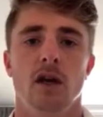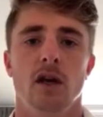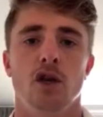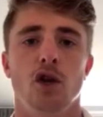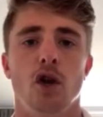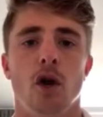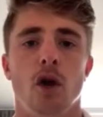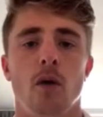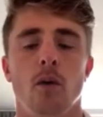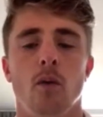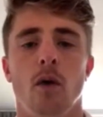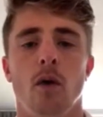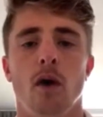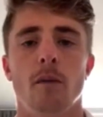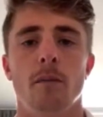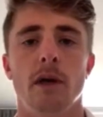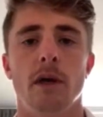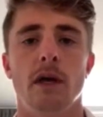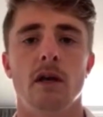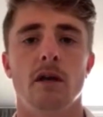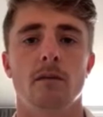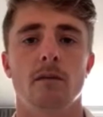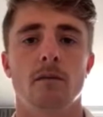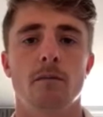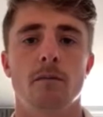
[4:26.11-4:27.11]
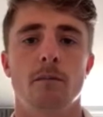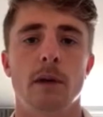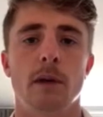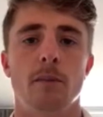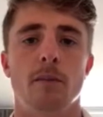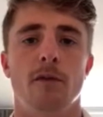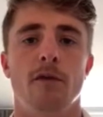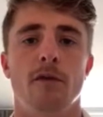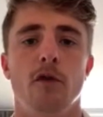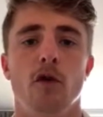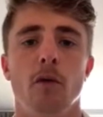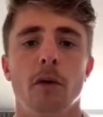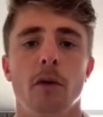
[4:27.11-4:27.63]
We want to be
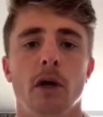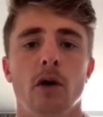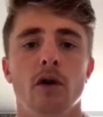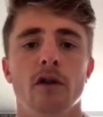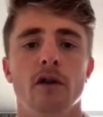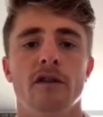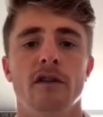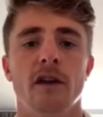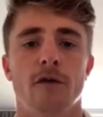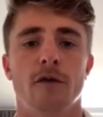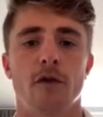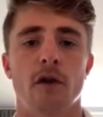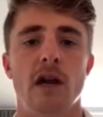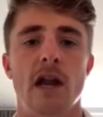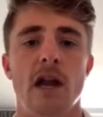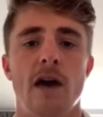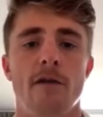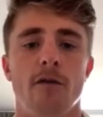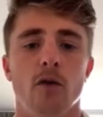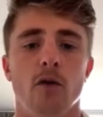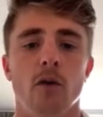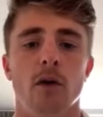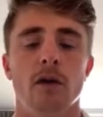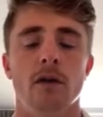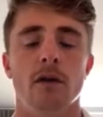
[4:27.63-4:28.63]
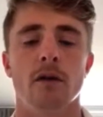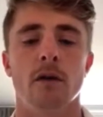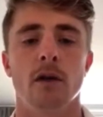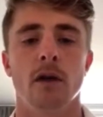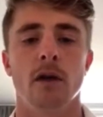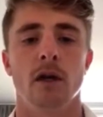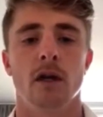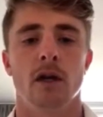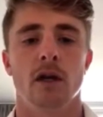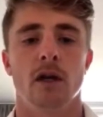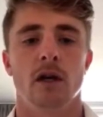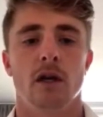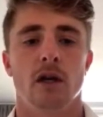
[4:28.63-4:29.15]
performing on a different level, and
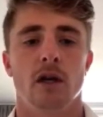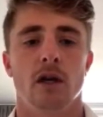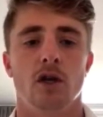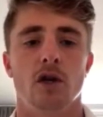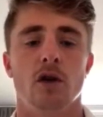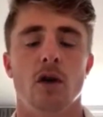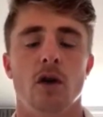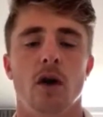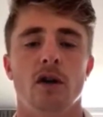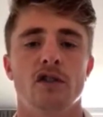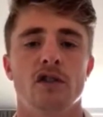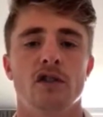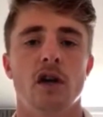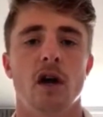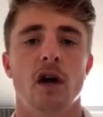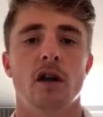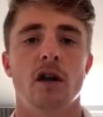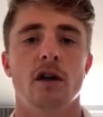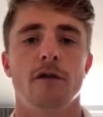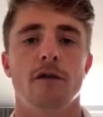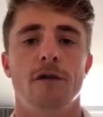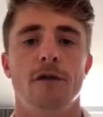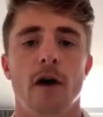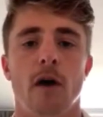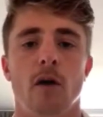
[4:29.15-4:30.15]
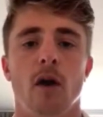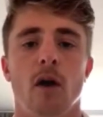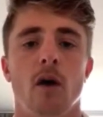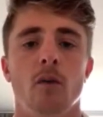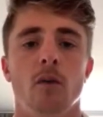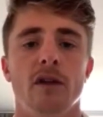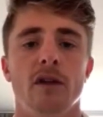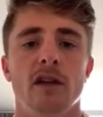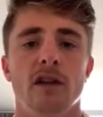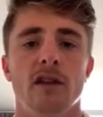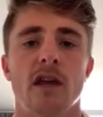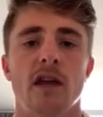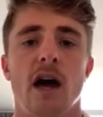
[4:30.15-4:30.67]
I certainly felt
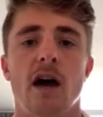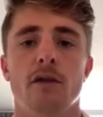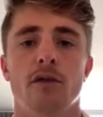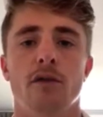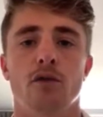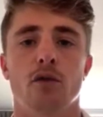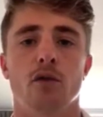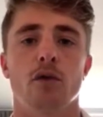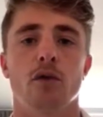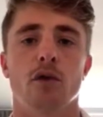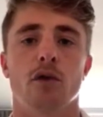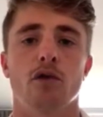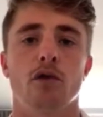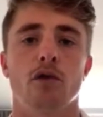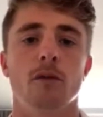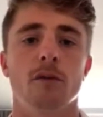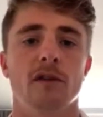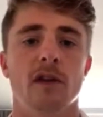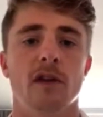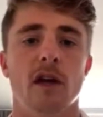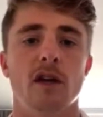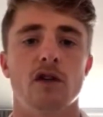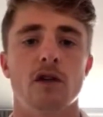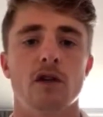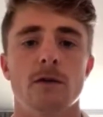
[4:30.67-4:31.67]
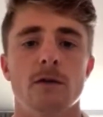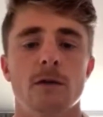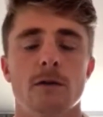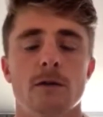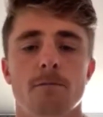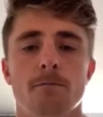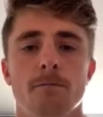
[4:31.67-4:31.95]
like we did that through the group stages.